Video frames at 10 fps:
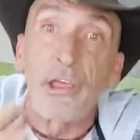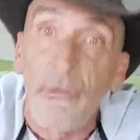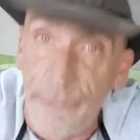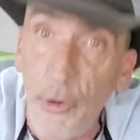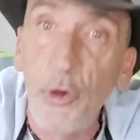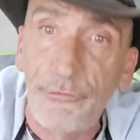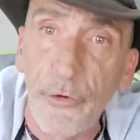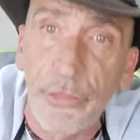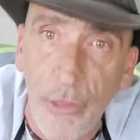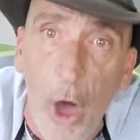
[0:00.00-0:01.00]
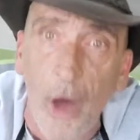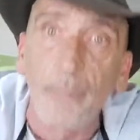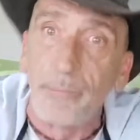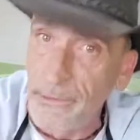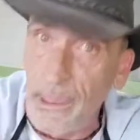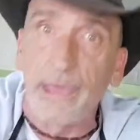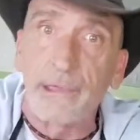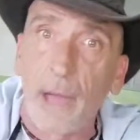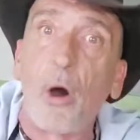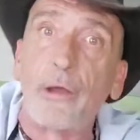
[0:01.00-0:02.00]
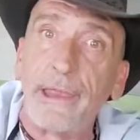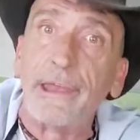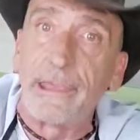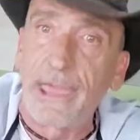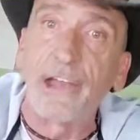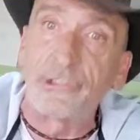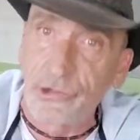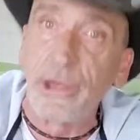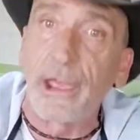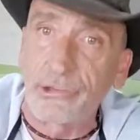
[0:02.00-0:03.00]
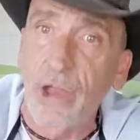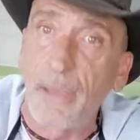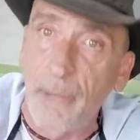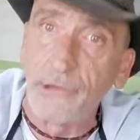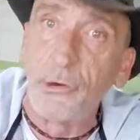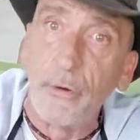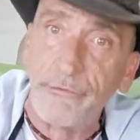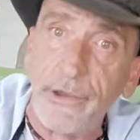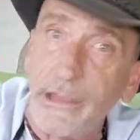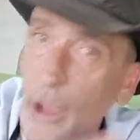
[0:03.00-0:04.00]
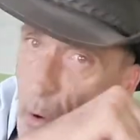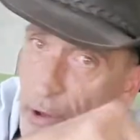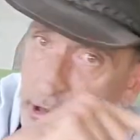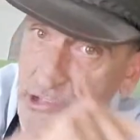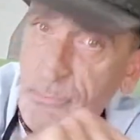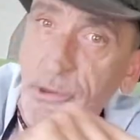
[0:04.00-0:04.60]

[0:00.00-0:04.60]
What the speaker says: Food for thought, and come on in and catch the next time I do a video on this